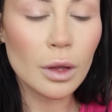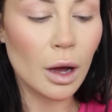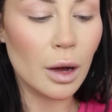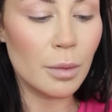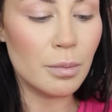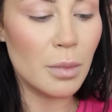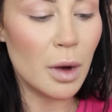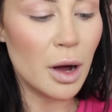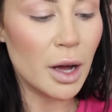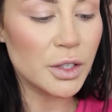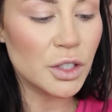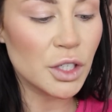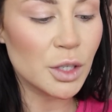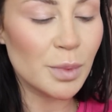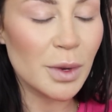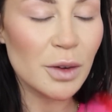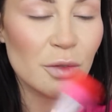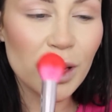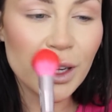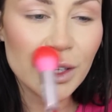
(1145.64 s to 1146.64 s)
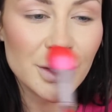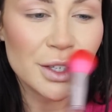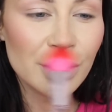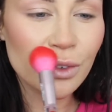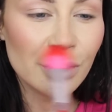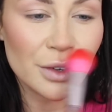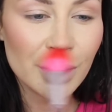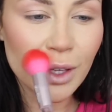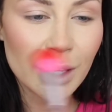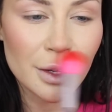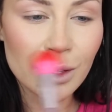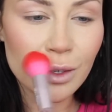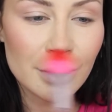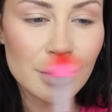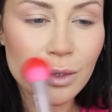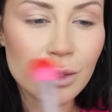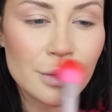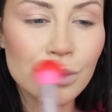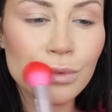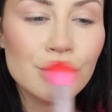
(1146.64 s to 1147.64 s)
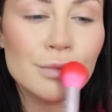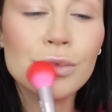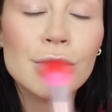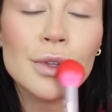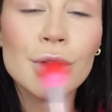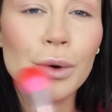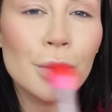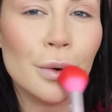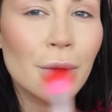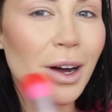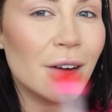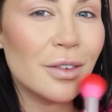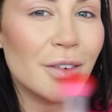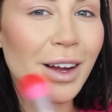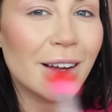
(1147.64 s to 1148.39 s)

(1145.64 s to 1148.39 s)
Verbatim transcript: I might just be reaching for this quite